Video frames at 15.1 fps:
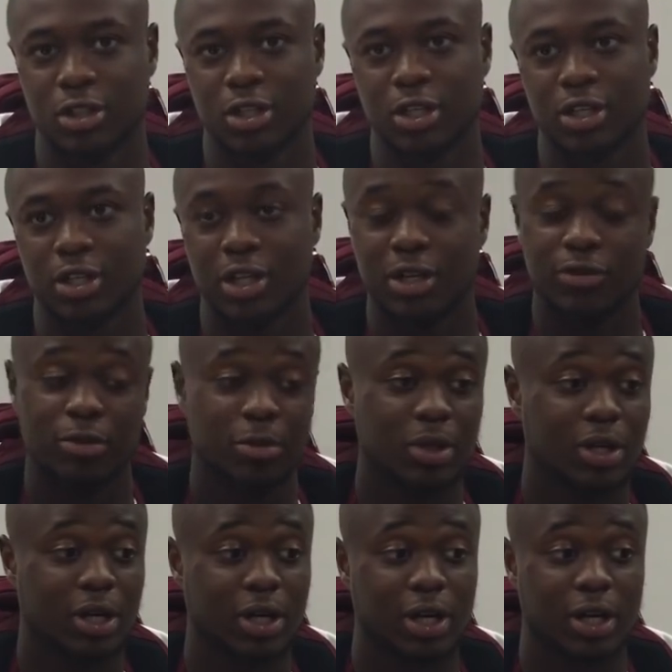Yeah, they did. Even
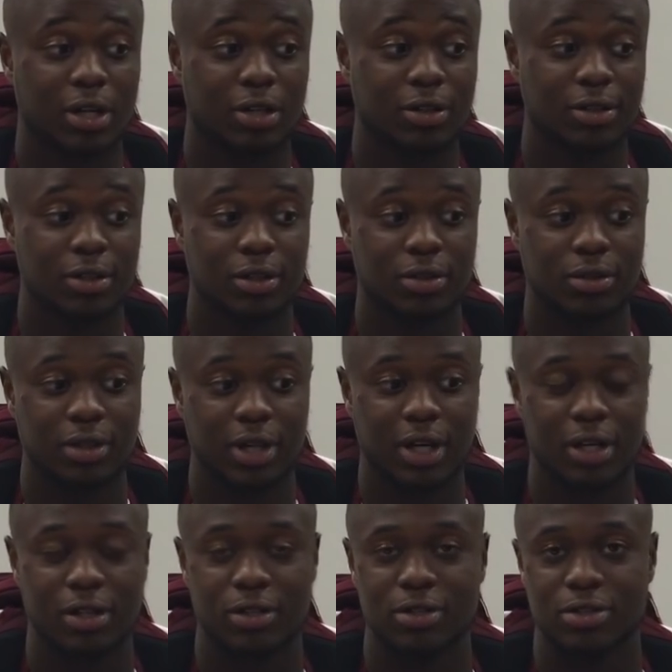me, I had a
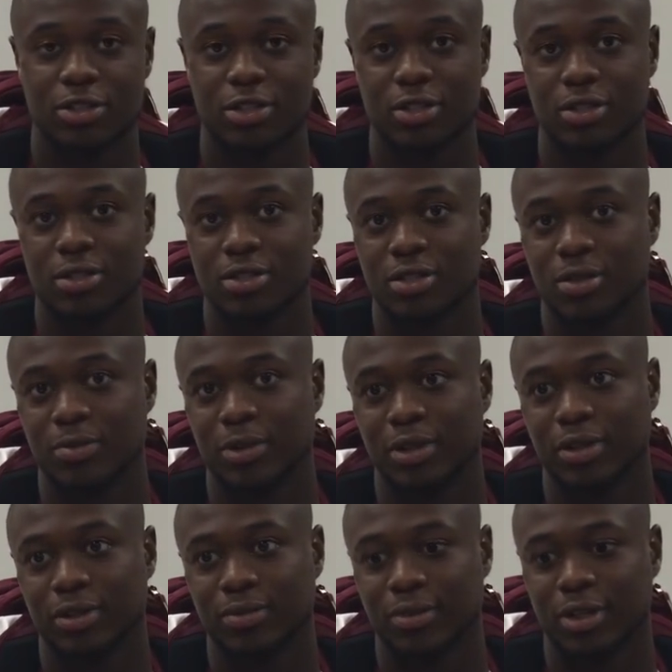little jitters. I
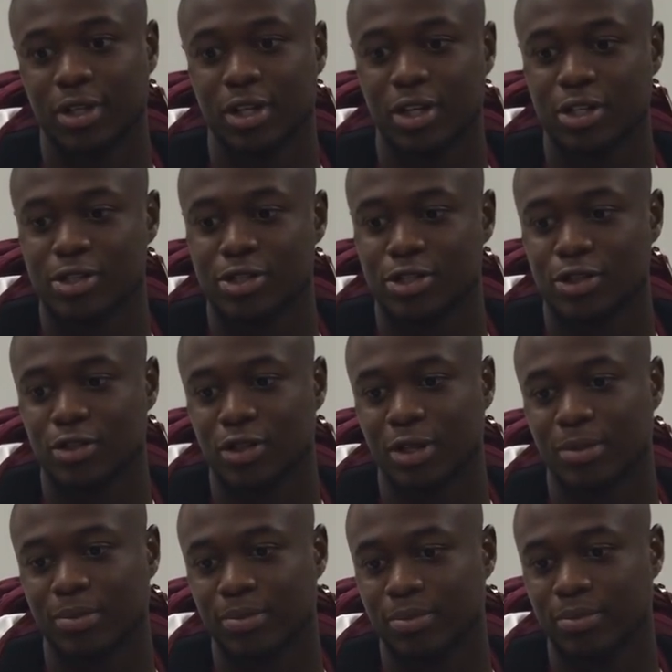mean, it kind of showed
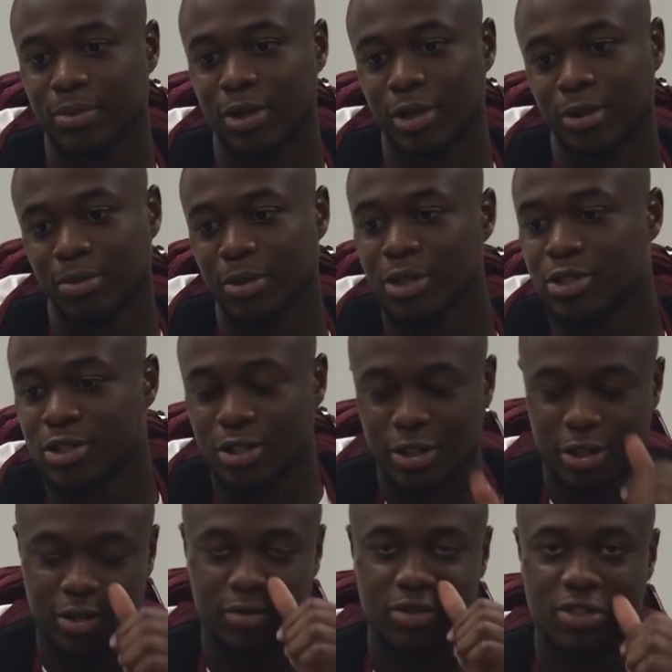up. Busted the
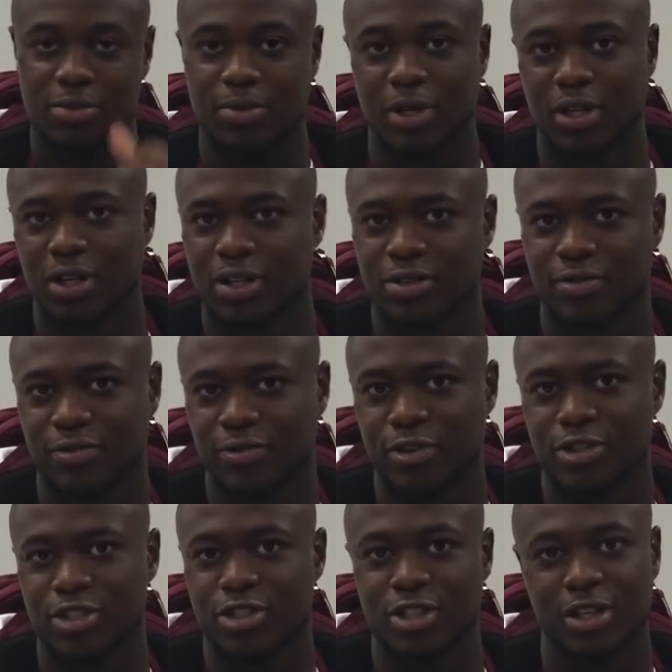covers probably out of the
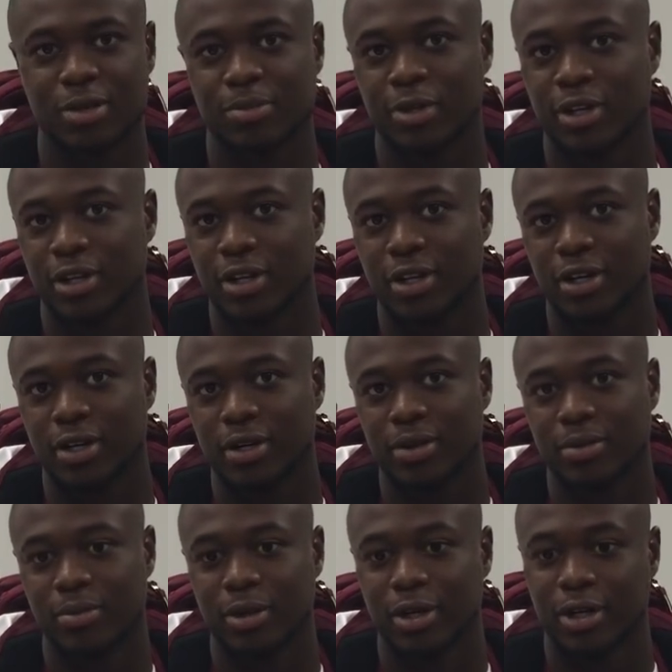first or second play of the
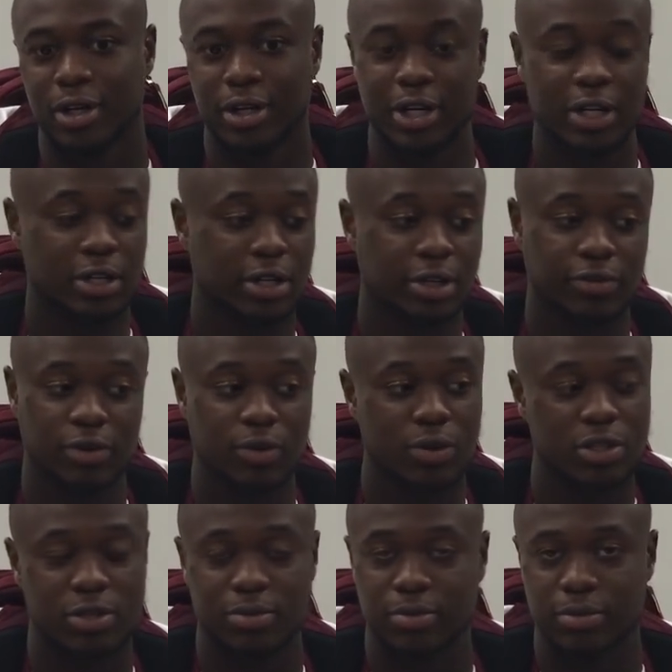game. That definitely
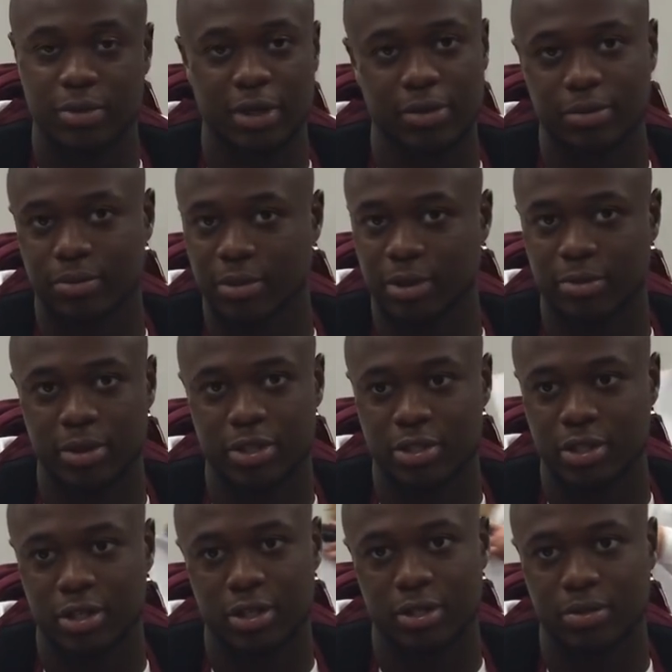wasn't my
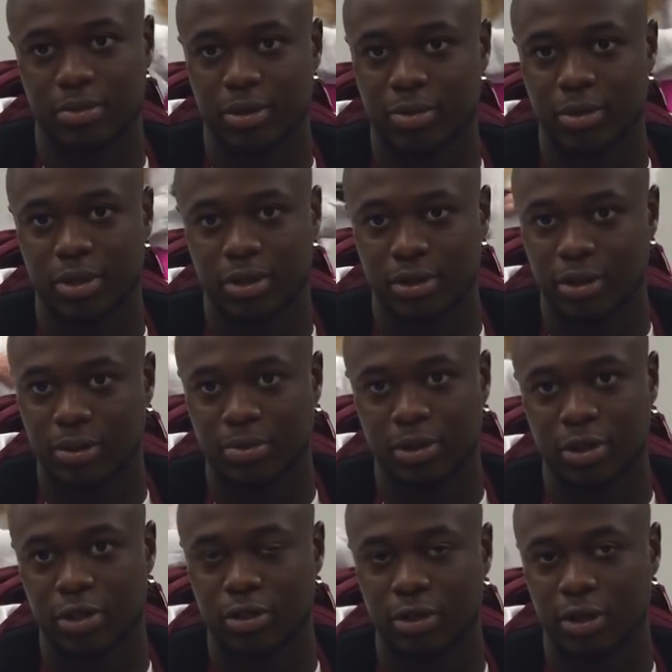best game. I mean,
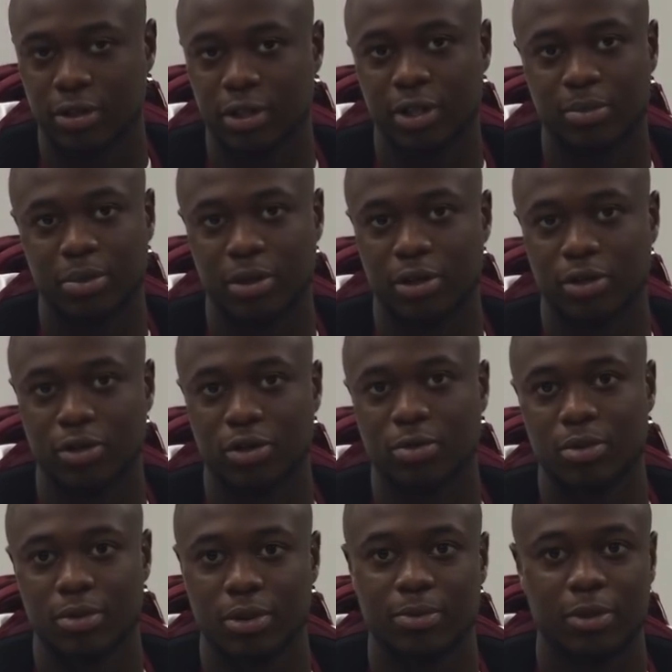I think I played
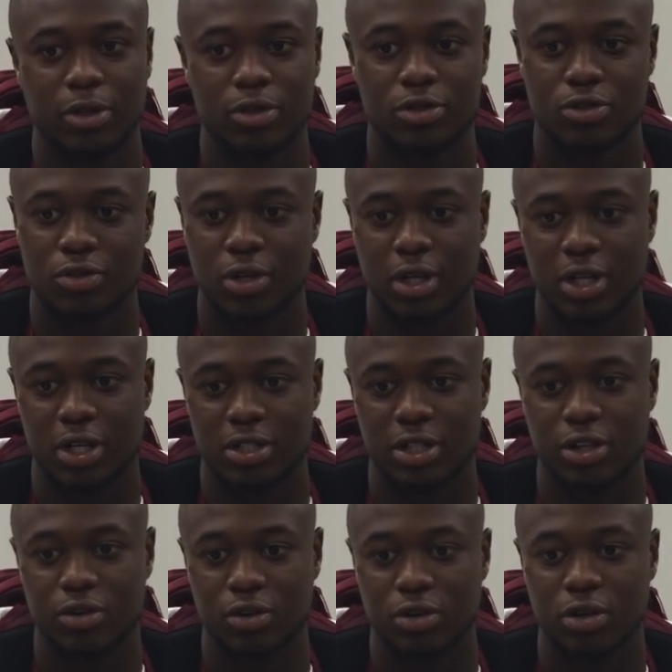horrible. But those two guys,
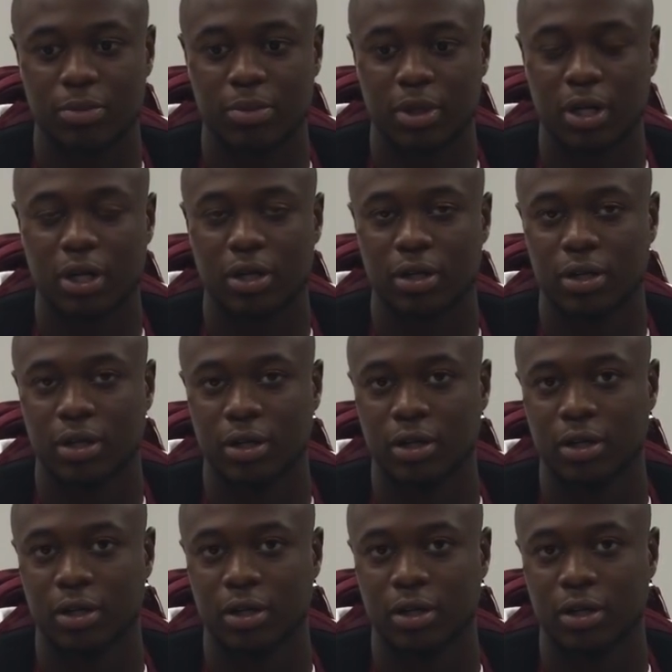they growed up a lot